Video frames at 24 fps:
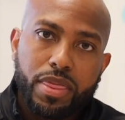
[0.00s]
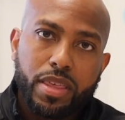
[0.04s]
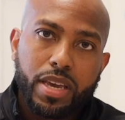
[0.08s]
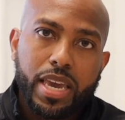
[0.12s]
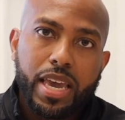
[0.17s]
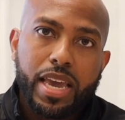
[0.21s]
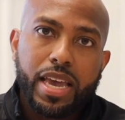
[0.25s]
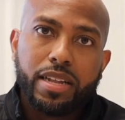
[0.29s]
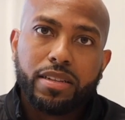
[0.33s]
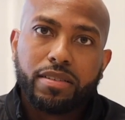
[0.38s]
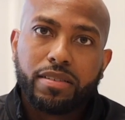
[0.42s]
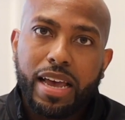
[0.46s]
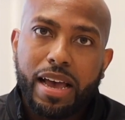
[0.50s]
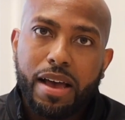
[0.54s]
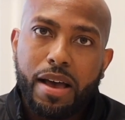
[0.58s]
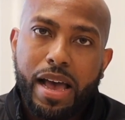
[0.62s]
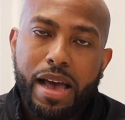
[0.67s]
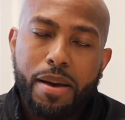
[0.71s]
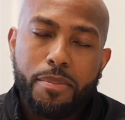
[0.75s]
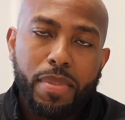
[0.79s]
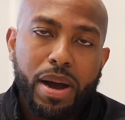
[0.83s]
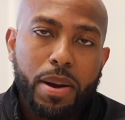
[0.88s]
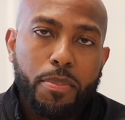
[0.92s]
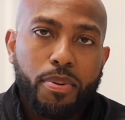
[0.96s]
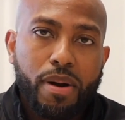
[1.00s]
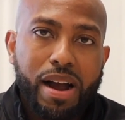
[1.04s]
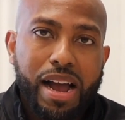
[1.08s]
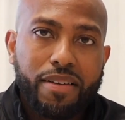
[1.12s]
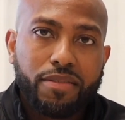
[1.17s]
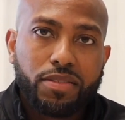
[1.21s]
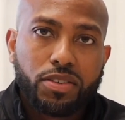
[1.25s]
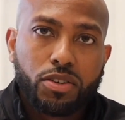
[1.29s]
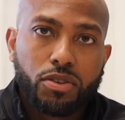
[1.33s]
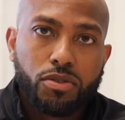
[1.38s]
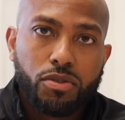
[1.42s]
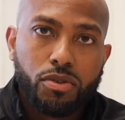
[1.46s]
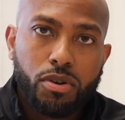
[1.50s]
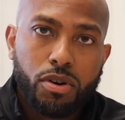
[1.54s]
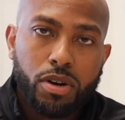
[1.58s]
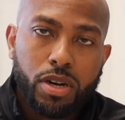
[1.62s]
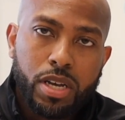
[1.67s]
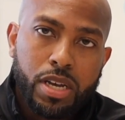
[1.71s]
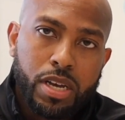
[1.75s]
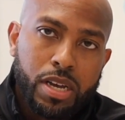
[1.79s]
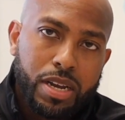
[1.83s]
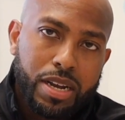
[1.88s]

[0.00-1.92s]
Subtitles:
the kids at my private school,